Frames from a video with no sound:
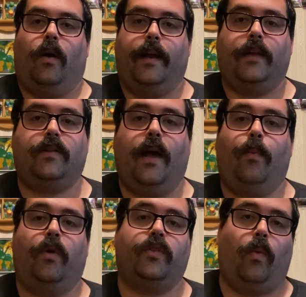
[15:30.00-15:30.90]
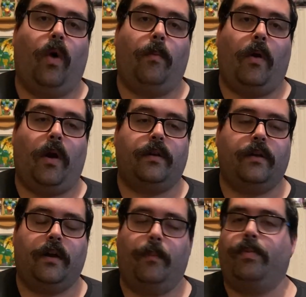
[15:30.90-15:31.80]
Our next stop was a Walmart,
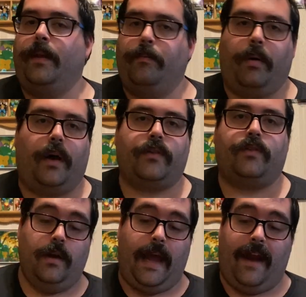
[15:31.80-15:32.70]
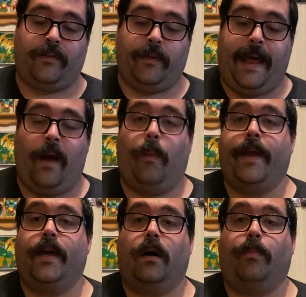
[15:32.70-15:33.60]
complete bust. After that, we
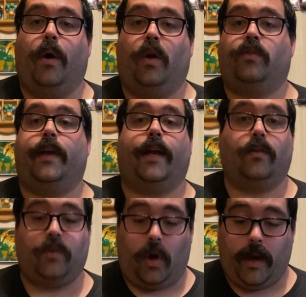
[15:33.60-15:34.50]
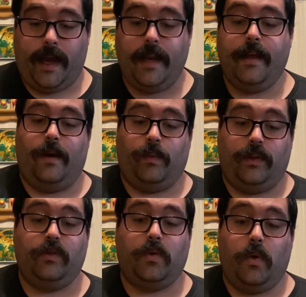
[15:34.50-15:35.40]
hit up our second Target. We
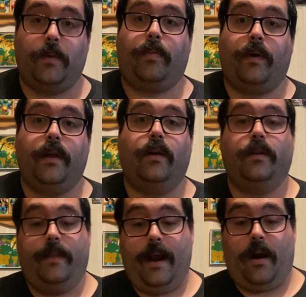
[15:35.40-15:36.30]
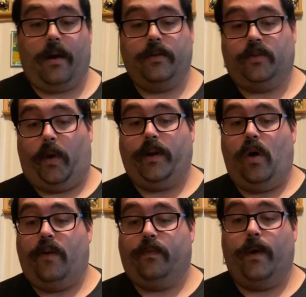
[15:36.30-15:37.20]
scored pretty good there, starting
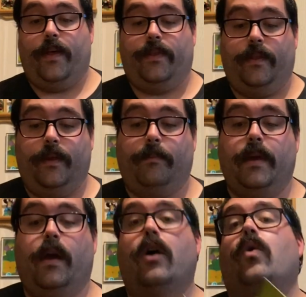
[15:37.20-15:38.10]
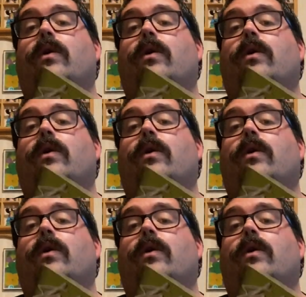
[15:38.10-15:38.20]
off with the Mego